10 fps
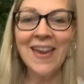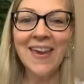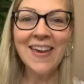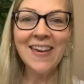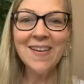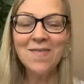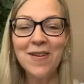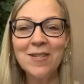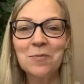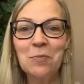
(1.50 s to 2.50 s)
Hey,
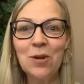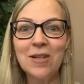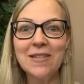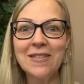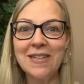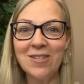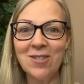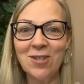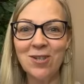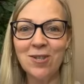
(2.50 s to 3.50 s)
Facebook
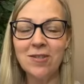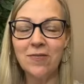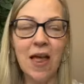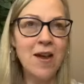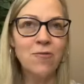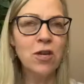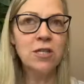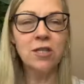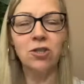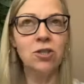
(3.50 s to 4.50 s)
sisters, Flying
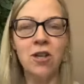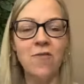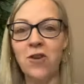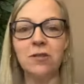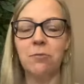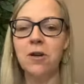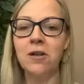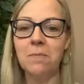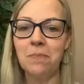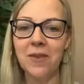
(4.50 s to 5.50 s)
Free Sisters on
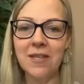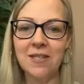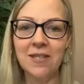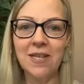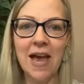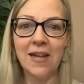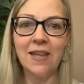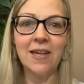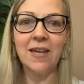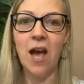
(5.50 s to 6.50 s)
Facebook. This is
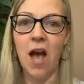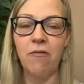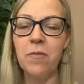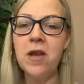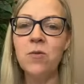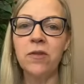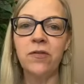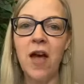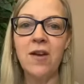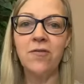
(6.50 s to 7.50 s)
Natalie Hoffman with
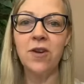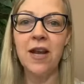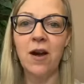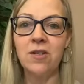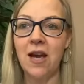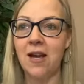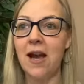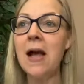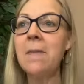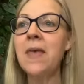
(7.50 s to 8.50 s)
flying free now dot
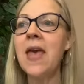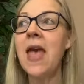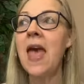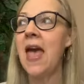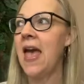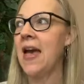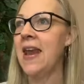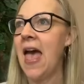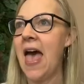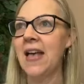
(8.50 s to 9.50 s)
com,
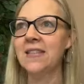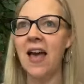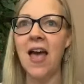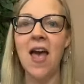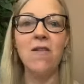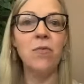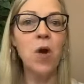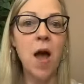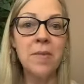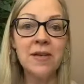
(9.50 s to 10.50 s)
and as I have
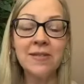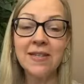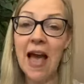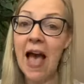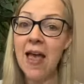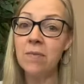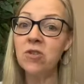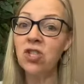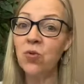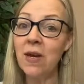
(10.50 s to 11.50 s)
promised, I am
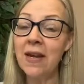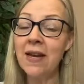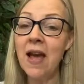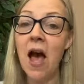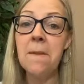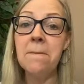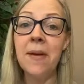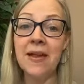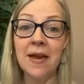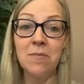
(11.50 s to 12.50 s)
doing a
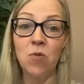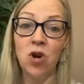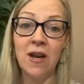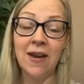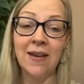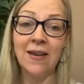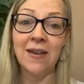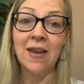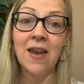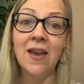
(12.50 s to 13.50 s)
Monday morning